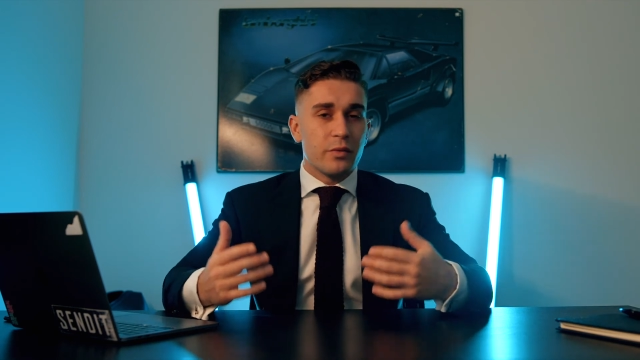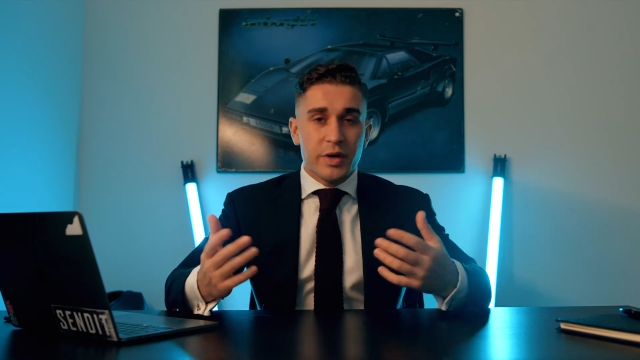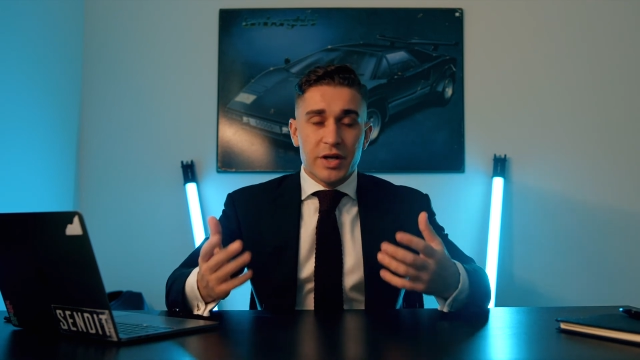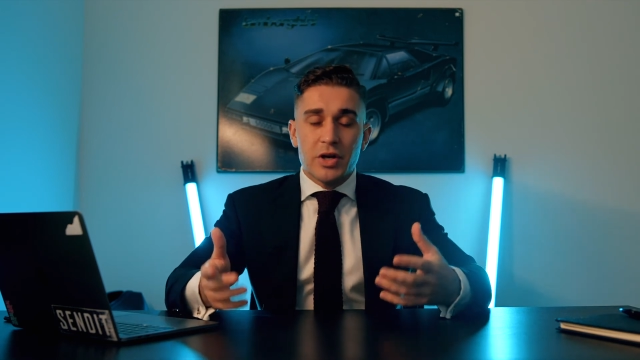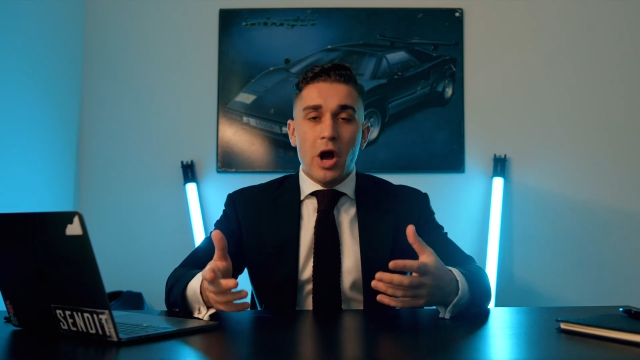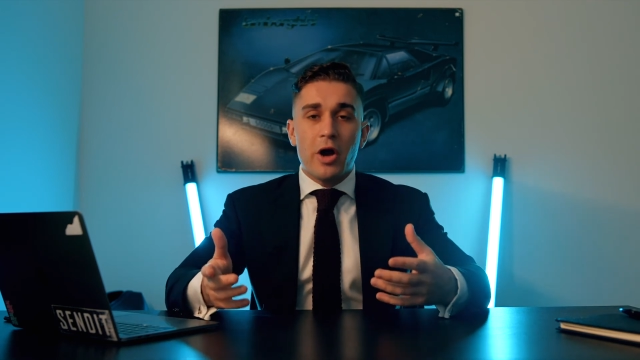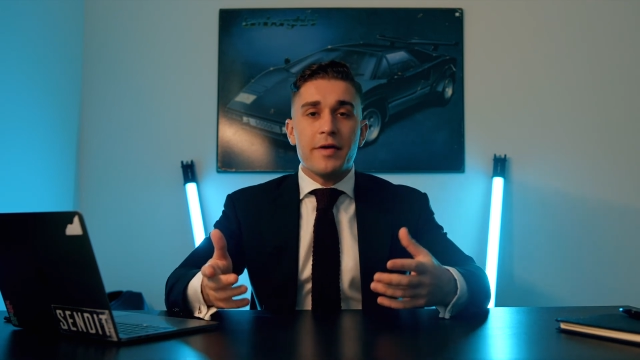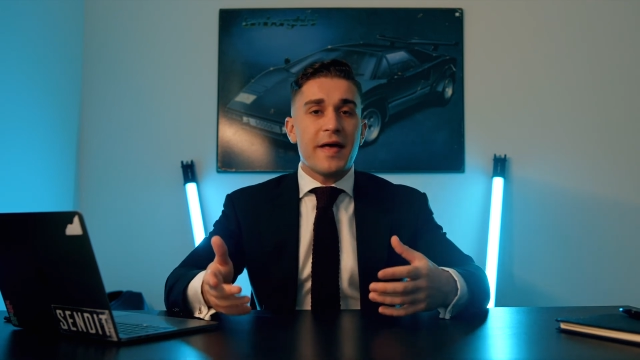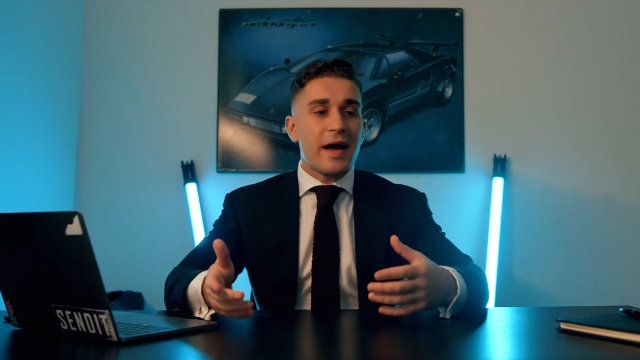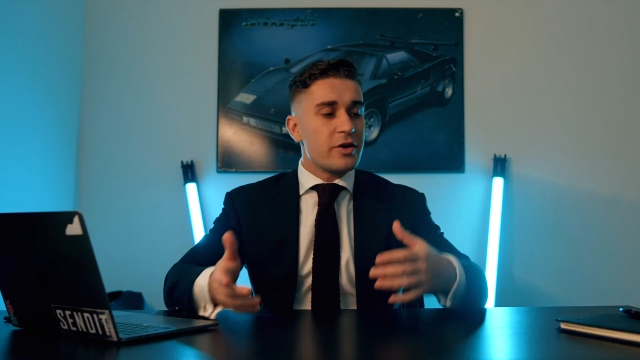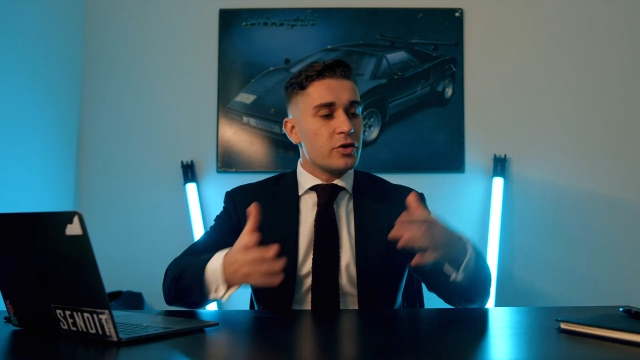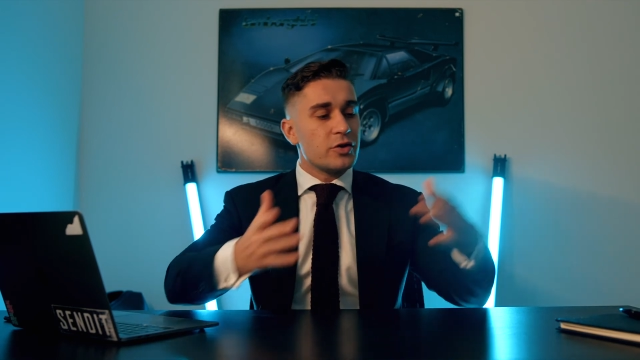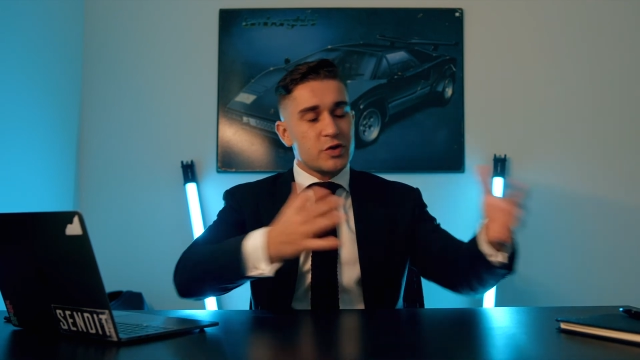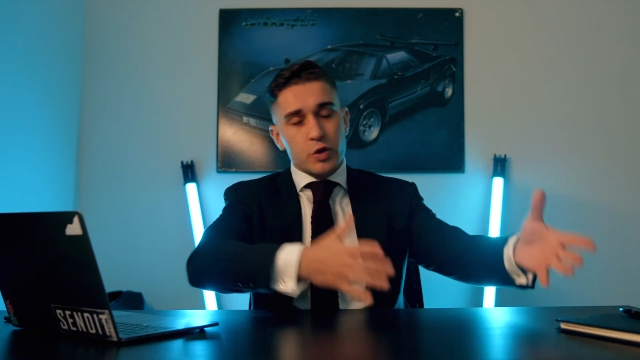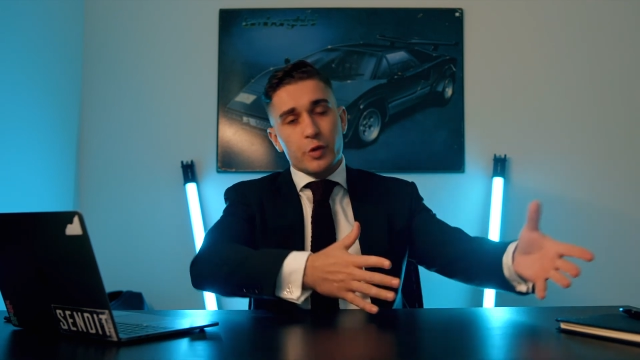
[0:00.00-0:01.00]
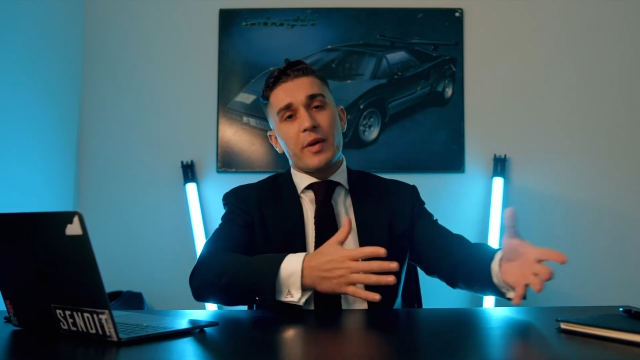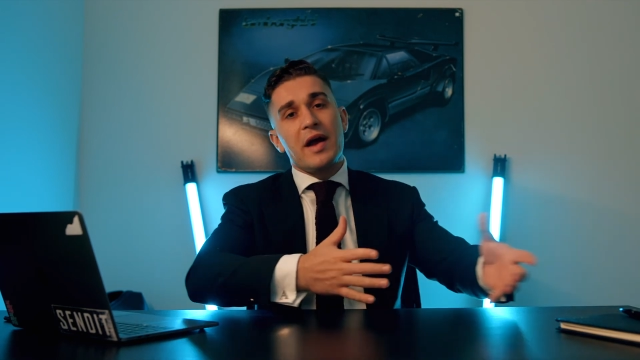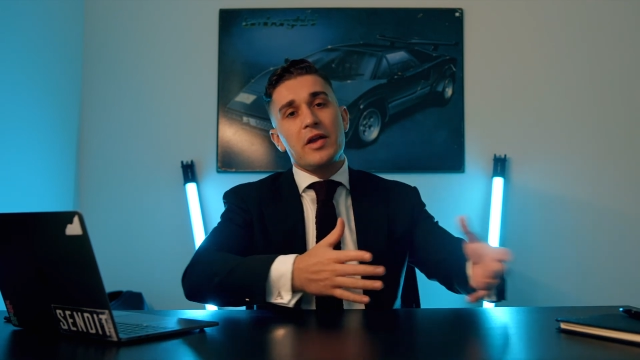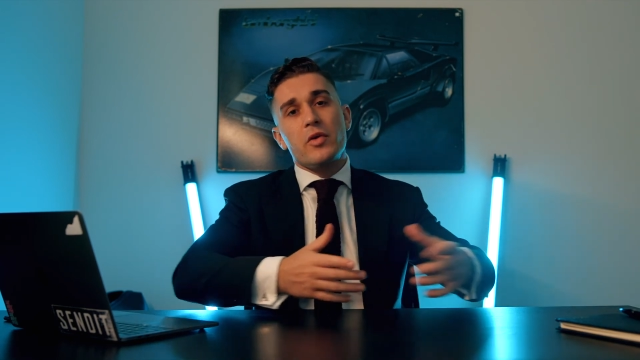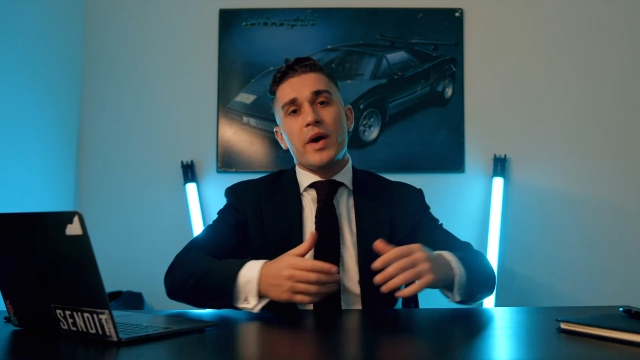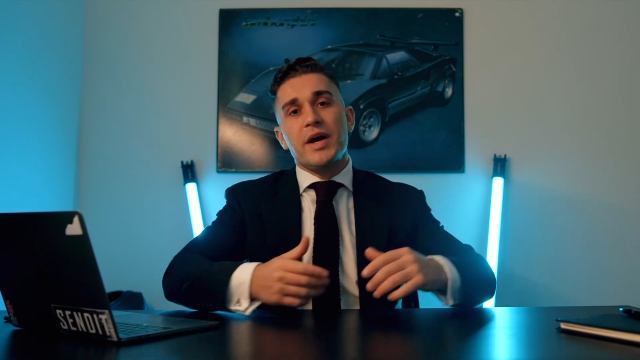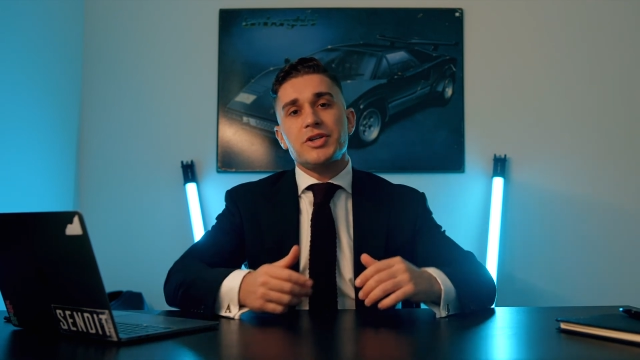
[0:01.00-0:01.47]
we know that your
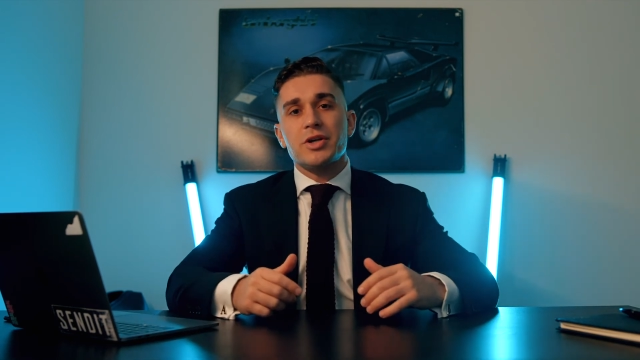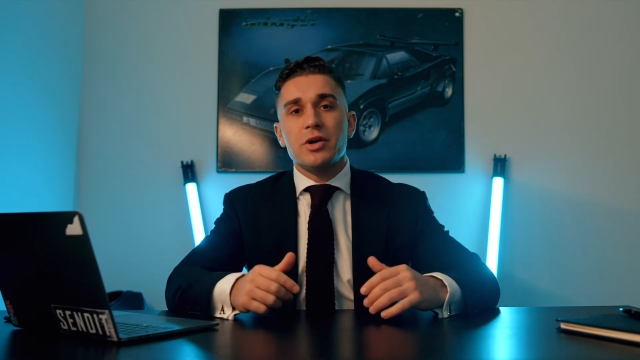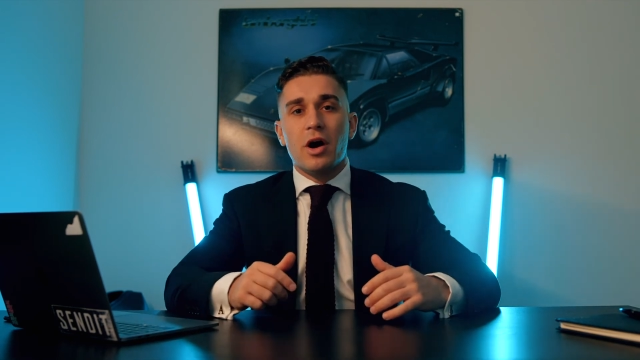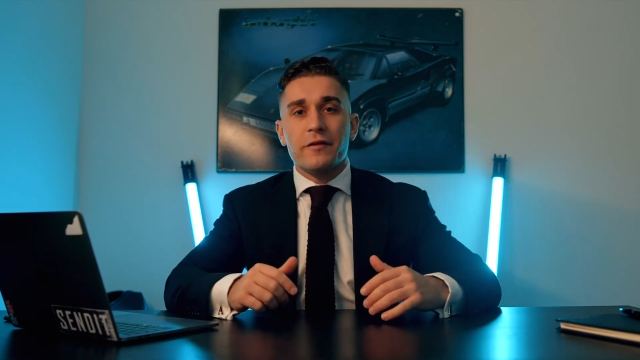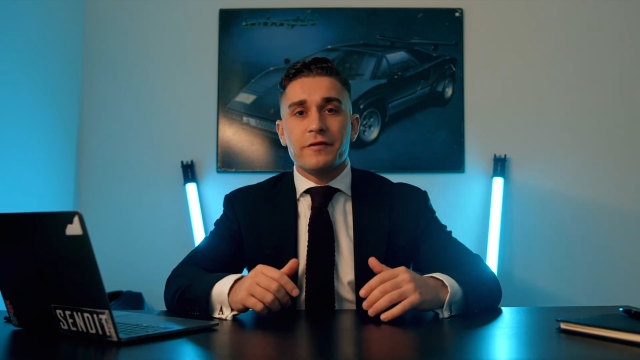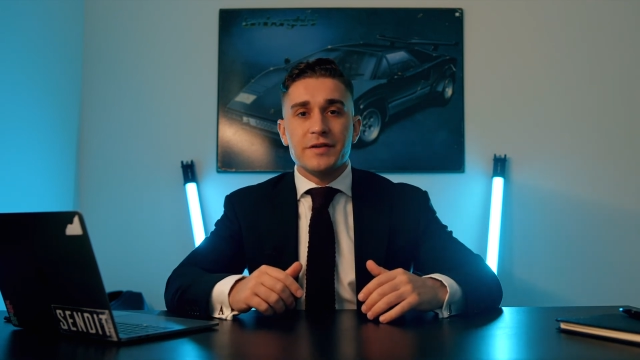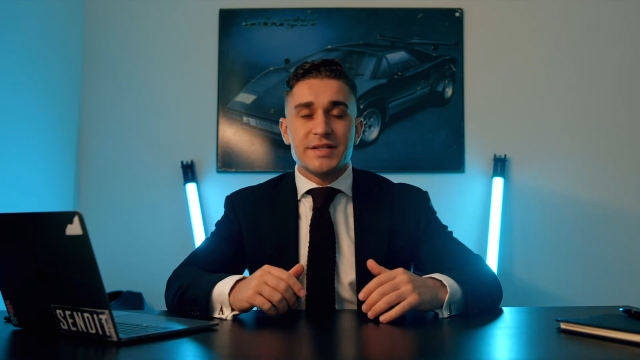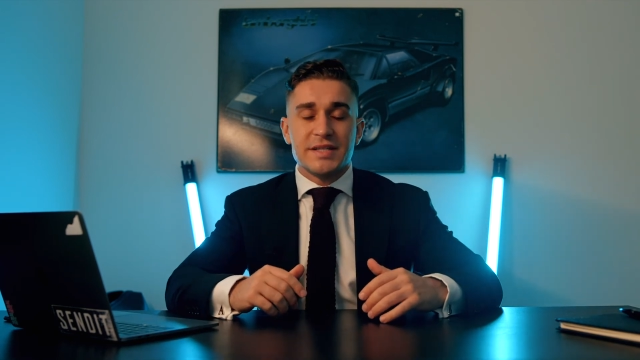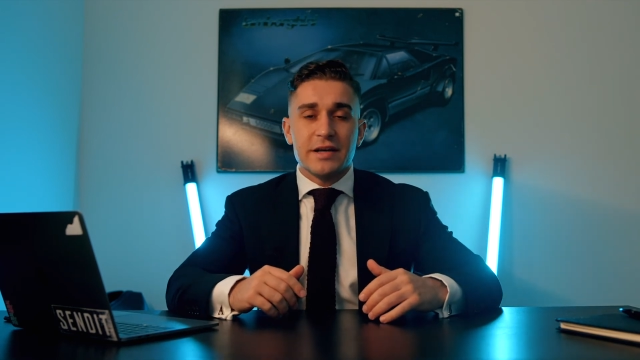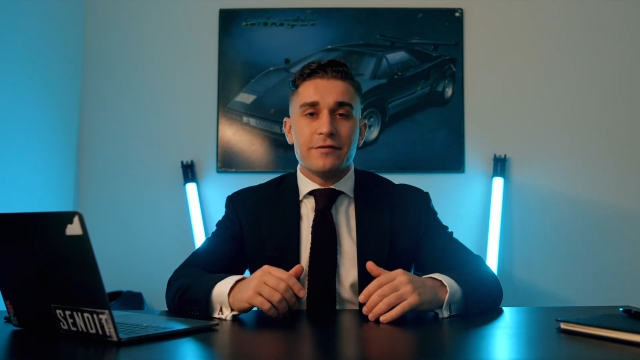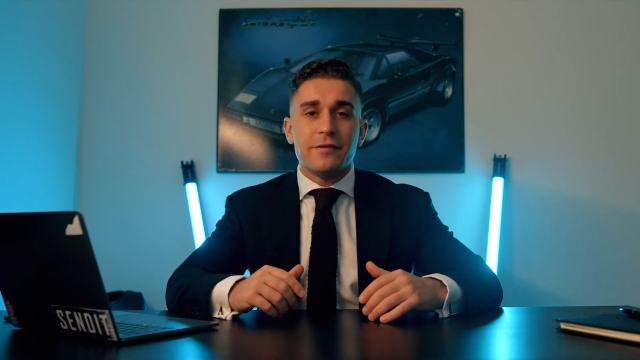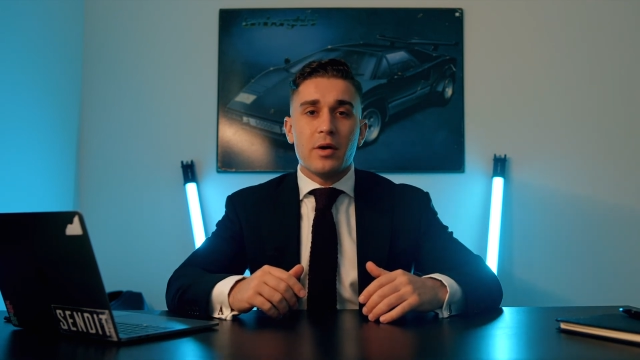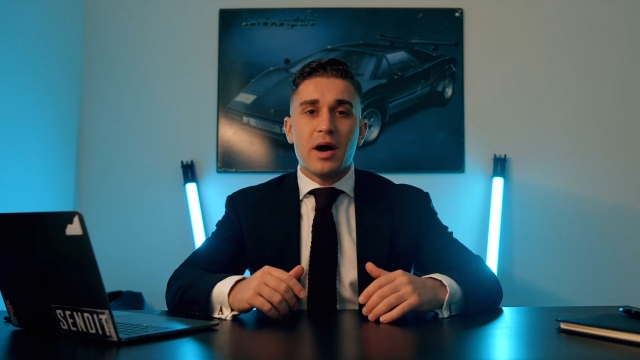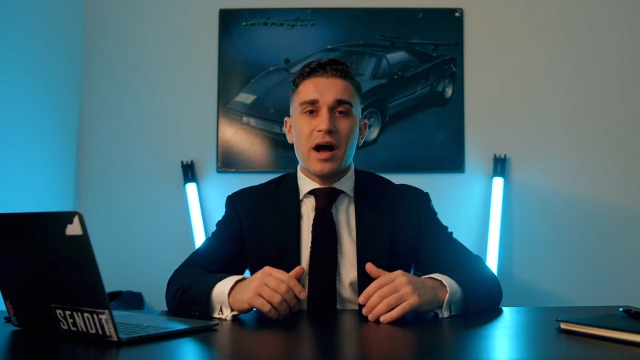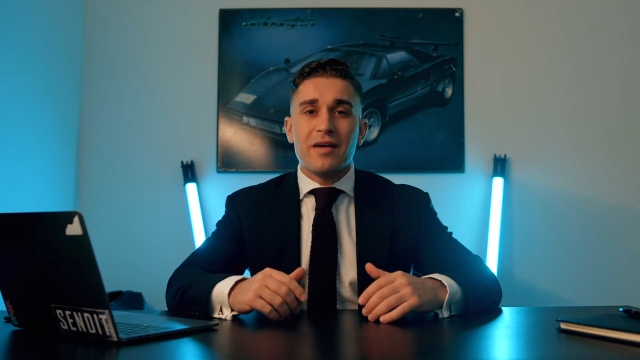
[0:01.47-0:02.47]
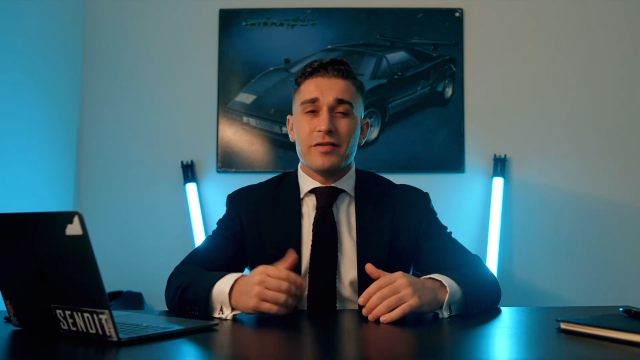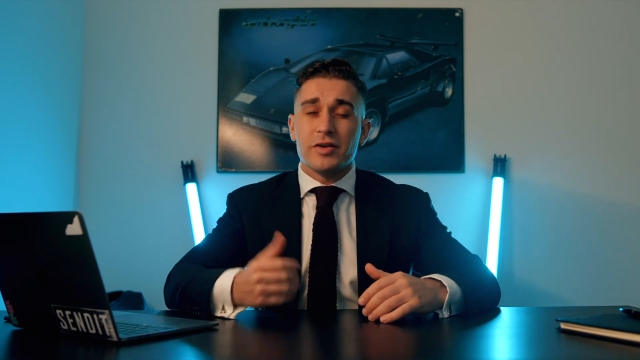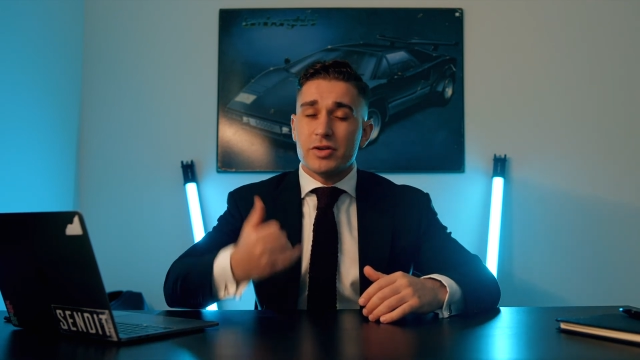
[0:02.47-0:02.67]
superannuation offers default cover.